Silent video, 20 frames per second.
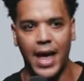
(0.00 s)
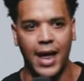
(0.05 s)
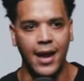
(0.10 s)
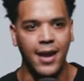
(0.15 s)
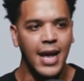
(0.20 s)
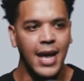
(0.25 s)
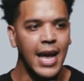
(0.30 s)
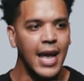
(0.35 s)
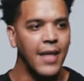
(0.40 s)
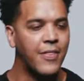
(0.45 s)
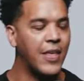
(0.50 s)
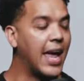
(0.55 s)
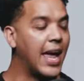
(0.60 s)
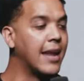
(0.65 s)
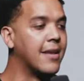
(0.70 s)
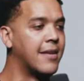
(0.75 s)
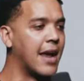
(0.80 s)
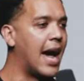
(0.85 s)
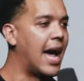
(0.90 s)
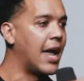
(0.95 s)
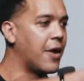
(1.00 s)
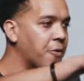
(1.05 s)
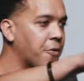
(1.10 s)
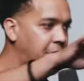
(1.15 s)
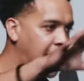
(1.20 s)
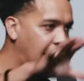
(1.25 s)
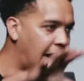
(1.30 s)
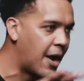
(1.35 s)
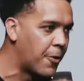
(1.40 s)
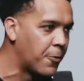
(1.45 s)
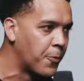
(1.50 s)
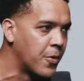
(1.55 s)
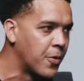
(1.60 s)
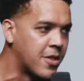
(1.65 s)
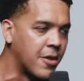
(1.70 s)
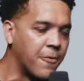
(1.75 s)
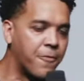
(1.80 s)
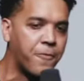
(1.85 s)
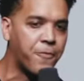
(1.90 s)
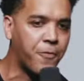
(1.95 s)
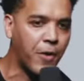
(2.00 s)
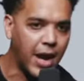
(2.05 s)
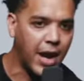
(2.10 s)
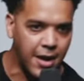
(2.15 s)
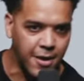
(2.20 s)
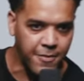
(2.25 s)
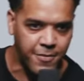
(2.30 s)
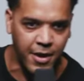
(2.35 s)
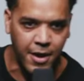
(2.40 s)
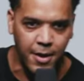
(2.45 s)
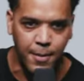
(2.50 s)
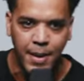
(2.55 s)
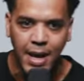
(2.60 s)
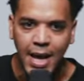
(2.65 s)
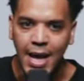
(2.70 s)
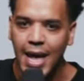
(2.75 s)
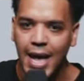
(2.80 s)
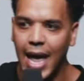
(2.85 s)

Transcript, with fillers: and the entire town was afraid of him.